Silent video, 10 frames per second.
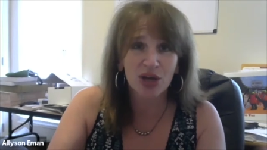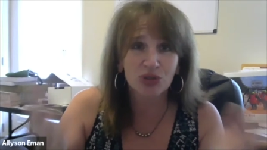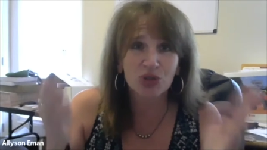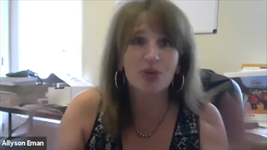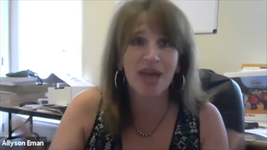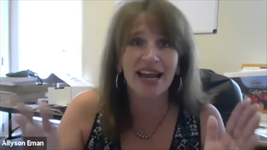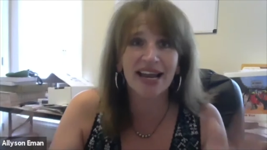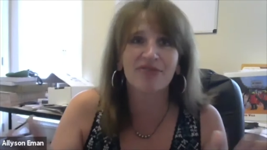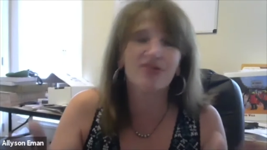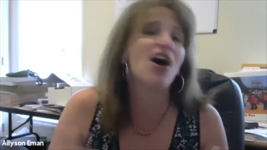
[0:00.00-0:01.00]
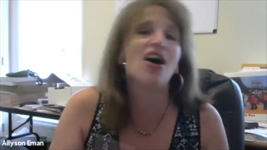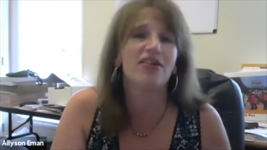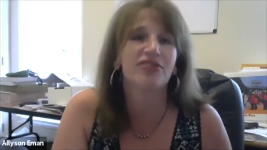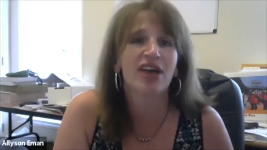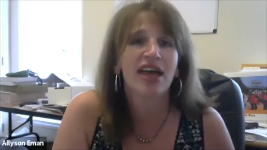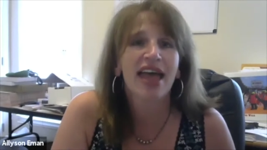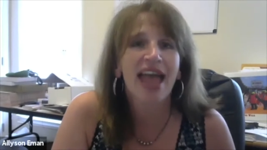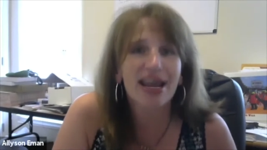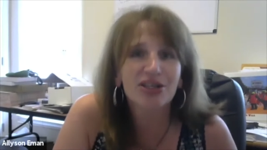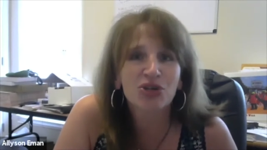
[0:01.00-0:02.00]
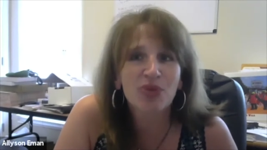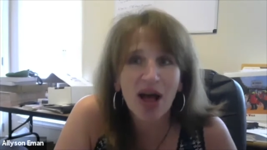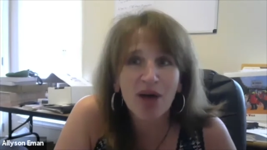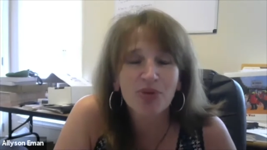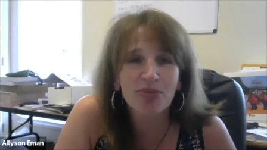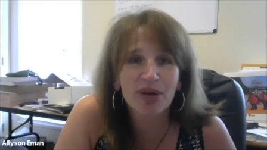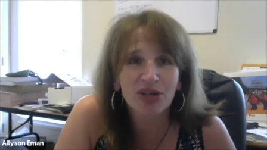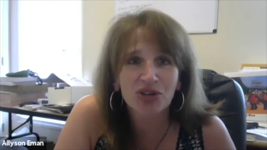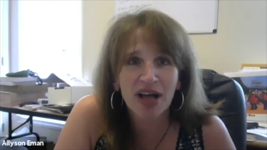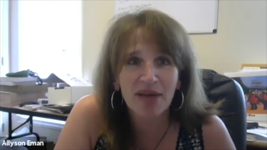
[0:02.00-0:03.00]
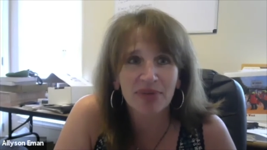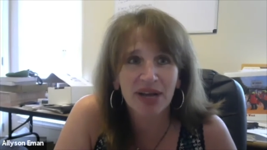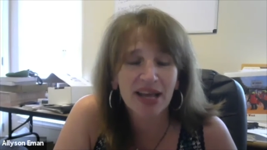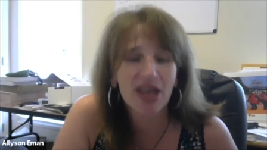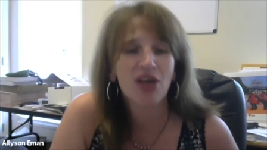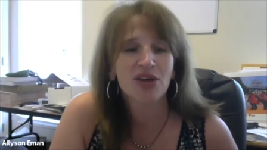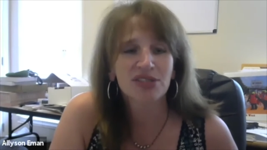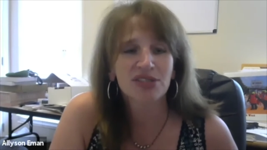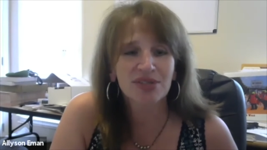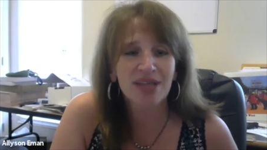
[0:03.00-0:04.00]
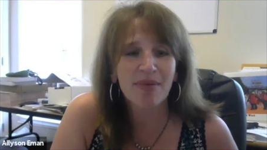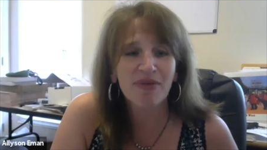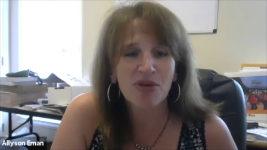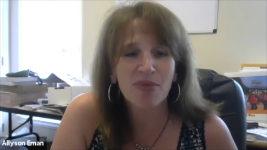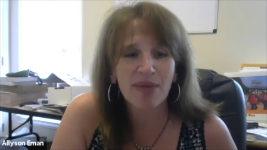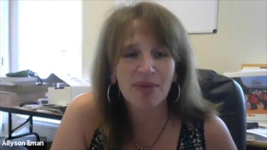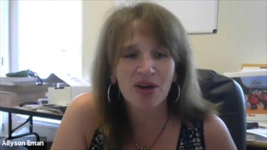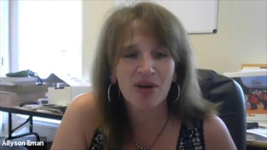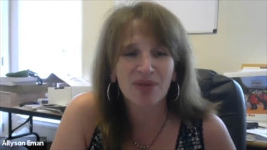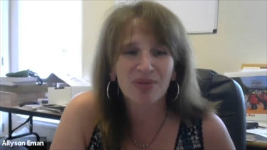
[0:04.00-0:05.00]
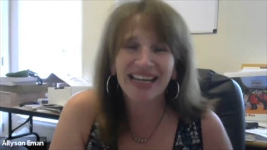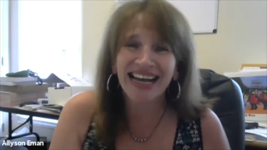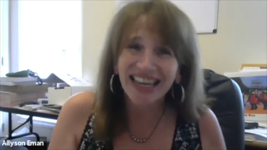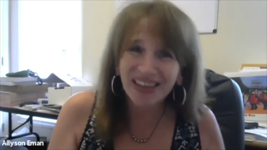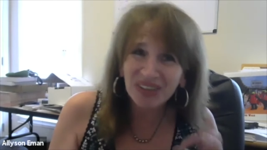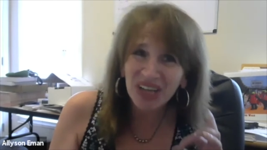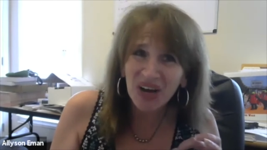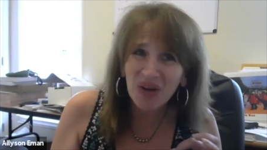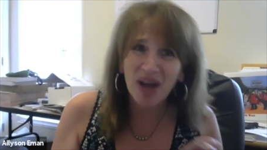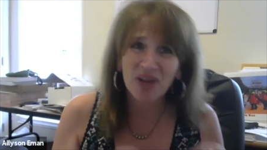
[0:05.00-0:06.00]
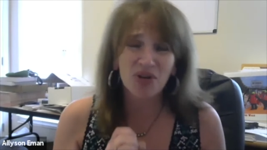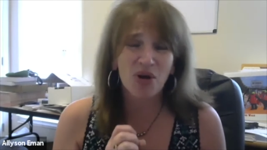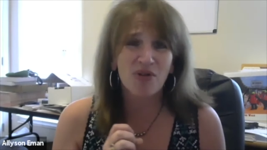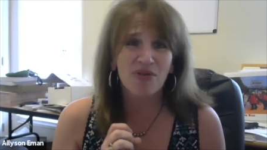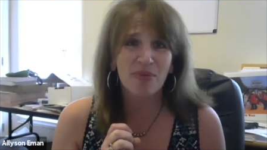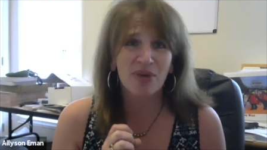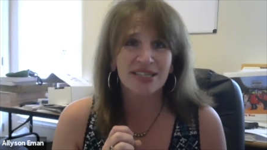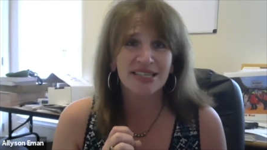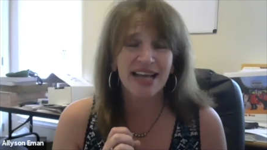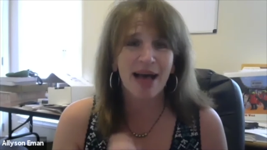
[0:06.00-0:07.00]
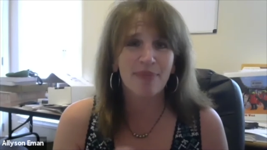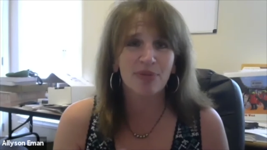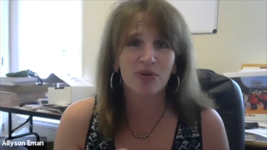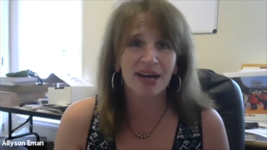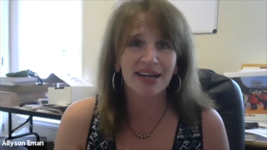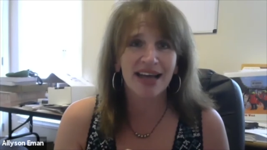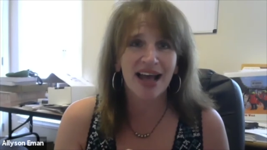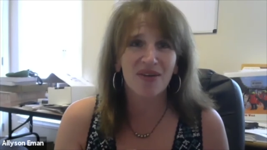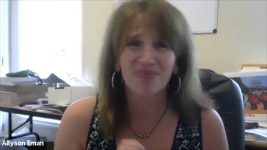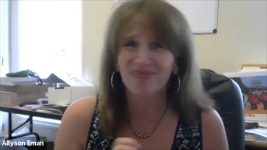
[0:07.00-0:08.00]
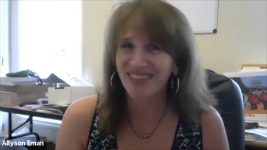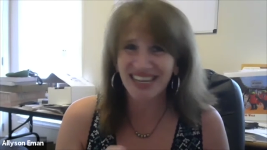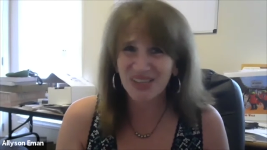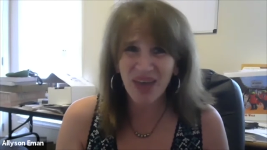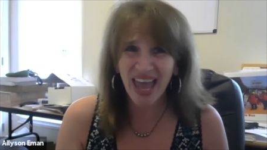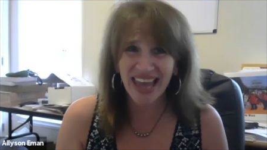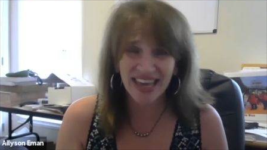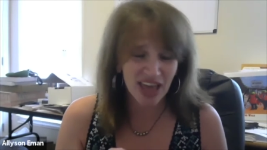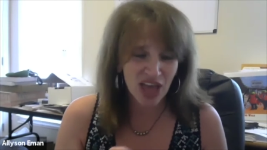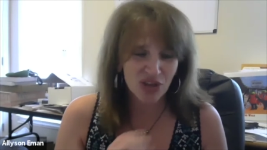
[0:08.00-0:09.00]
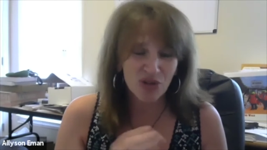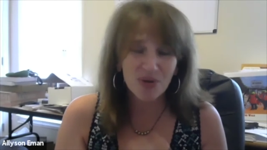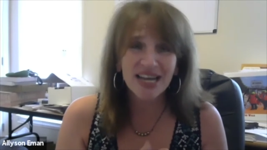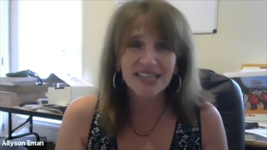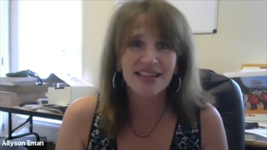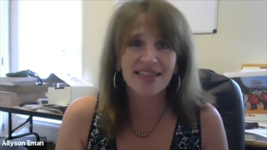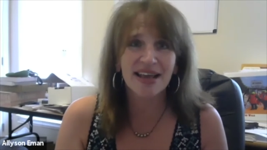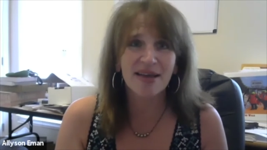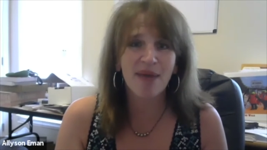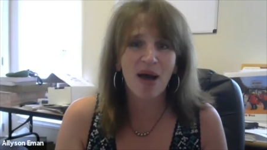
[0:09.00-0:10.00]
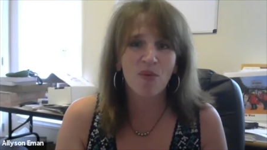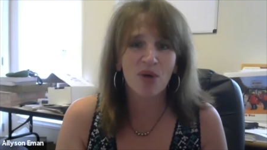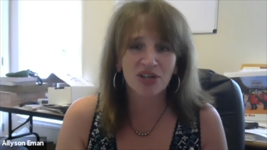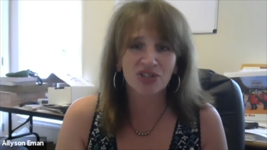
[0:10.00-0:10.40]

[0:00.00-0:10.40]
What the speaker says: to get involved and to help you build your company. So some of you may be going, well, I don't know know if I'm raising capital right now. That's okay. You need to think about what is